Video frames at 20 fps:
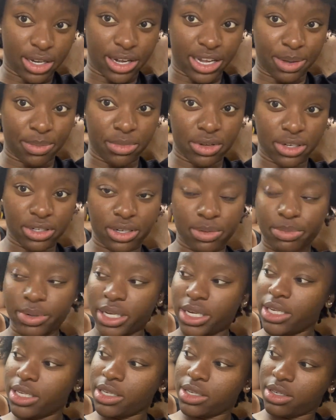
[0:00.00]
I am done
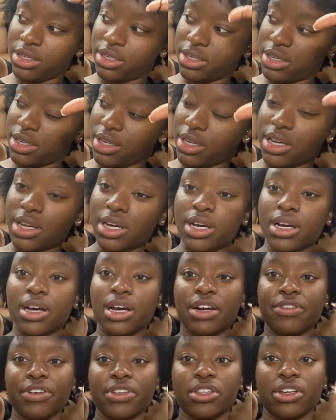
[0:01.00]
competing.
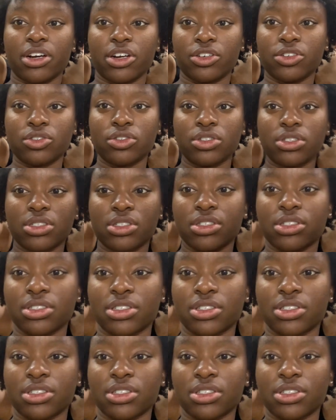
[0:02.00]
I ran the hurdles.